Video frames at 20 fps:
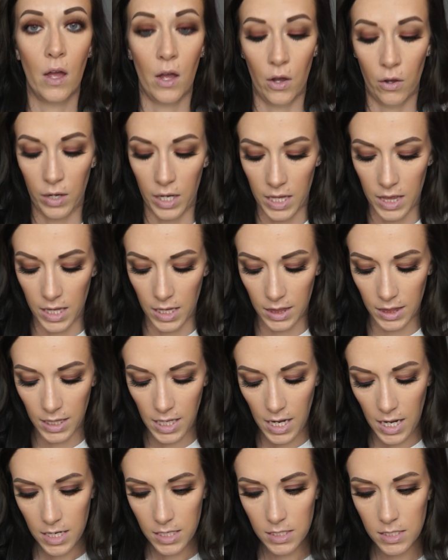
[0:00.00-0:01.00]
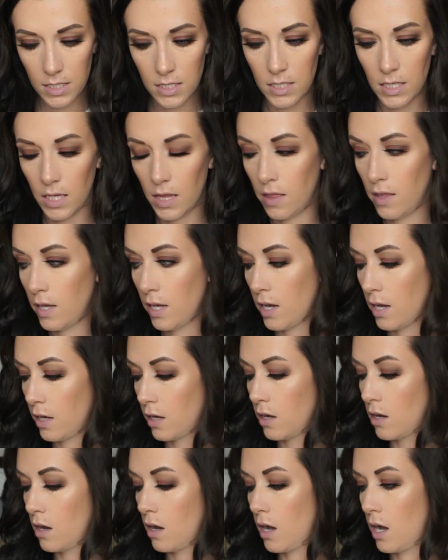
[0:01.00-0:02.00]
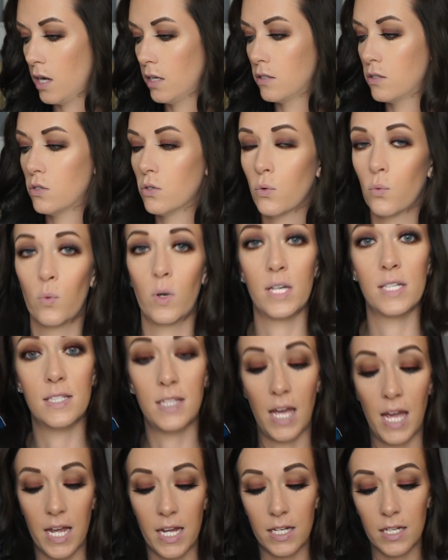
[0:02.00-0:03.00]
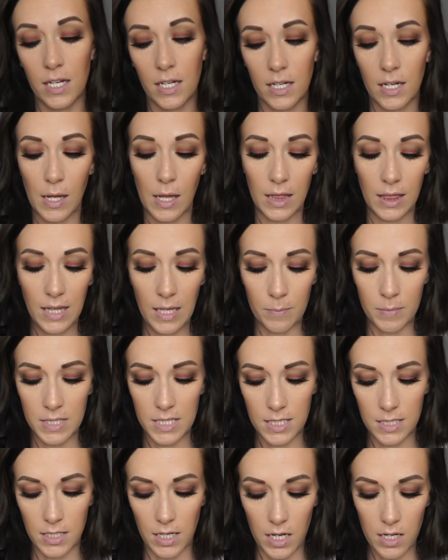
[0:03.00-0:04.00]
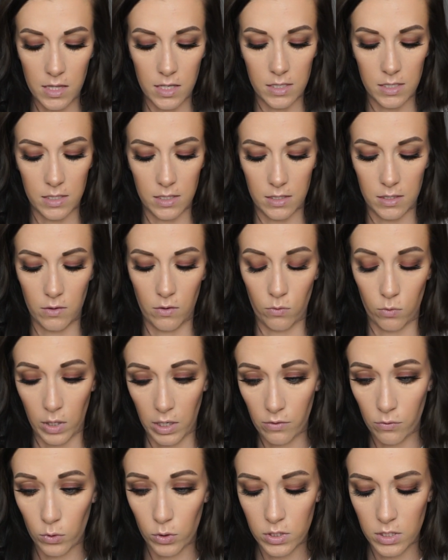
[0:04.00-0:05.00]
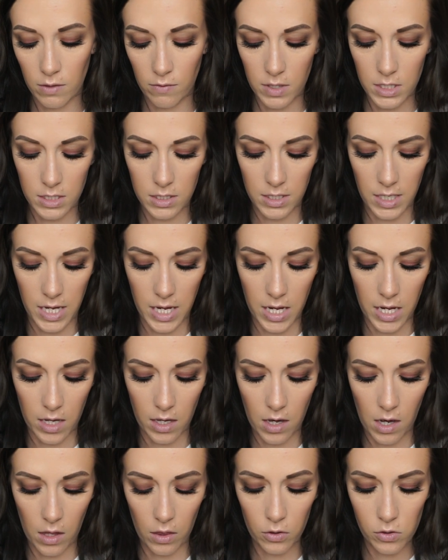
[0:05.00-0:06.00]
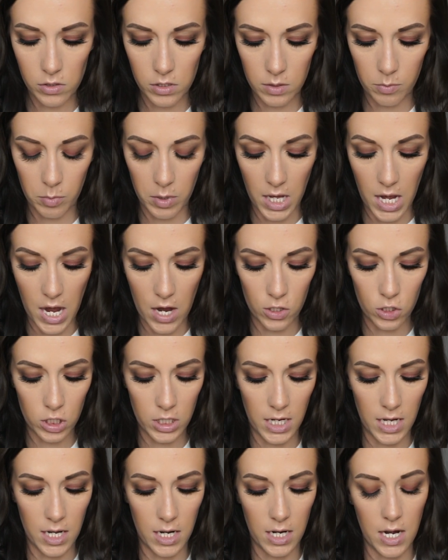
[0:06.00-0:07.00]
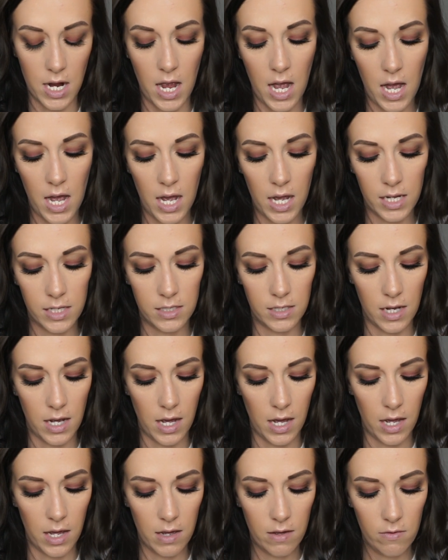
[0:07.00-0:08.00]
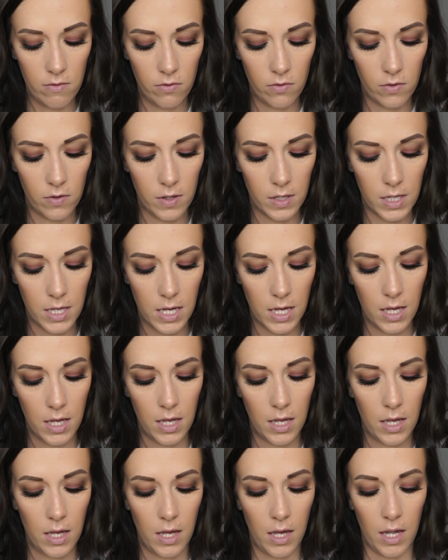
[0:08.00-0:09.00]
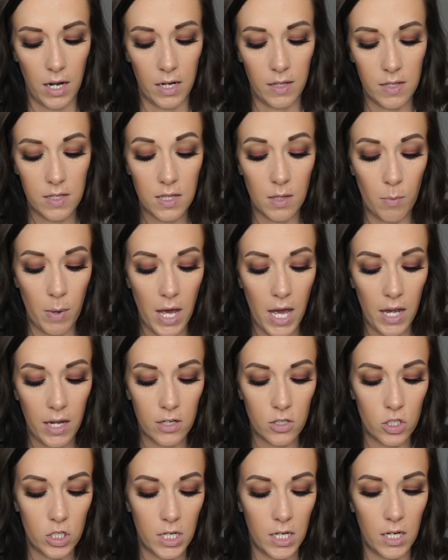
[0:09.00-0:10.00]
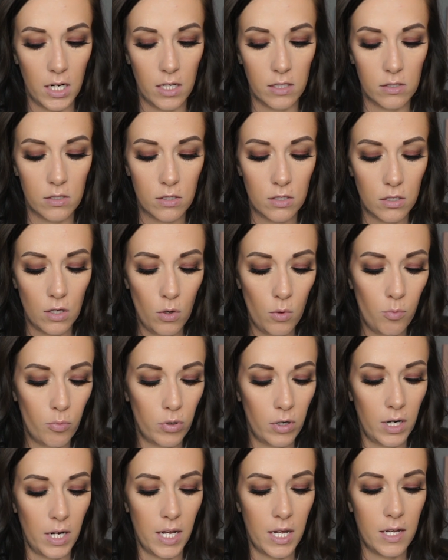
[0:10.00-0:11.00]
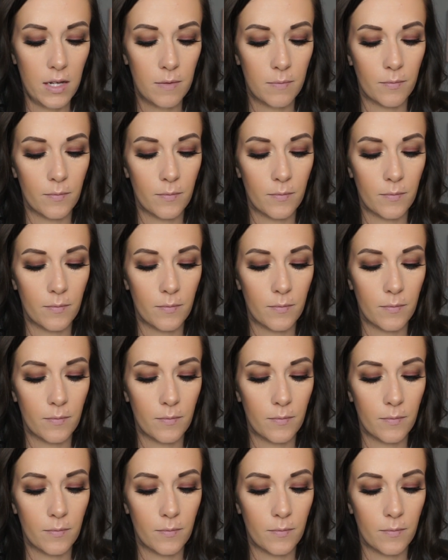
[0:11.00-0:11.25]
Okay, the last thing I got was a lipstick. This is Rainforest of the Sea Color Splash in High Dive. And I think the packaging is so pretty.